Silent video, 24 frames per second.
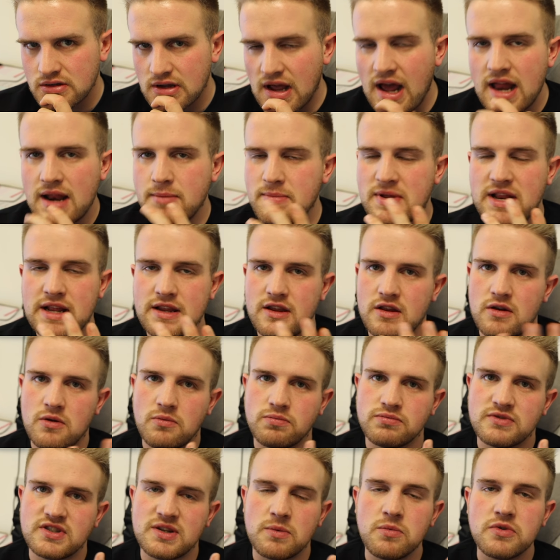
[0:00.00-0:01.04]
and I mean, like, you know,
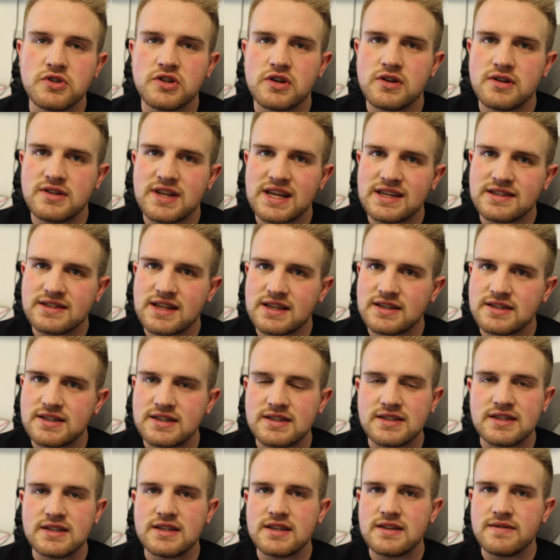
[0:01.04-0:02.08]
someone's got to test that
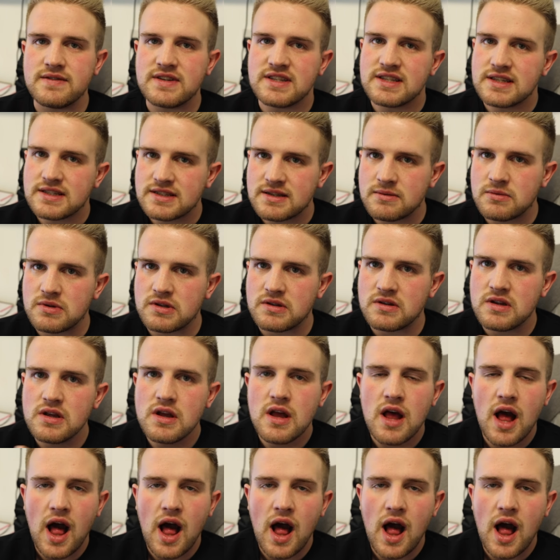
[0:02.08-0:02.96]
CCTV system and